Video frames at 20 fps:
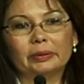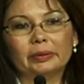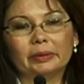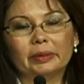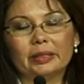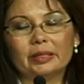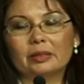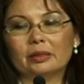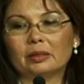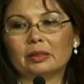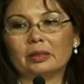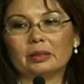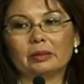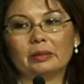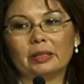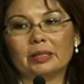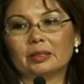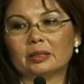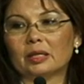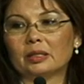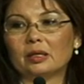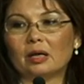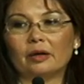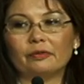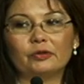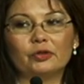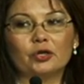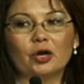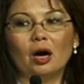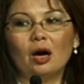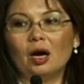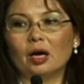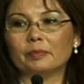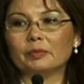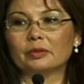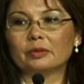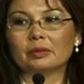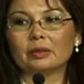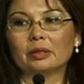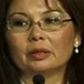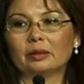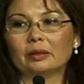It's the tough jobs.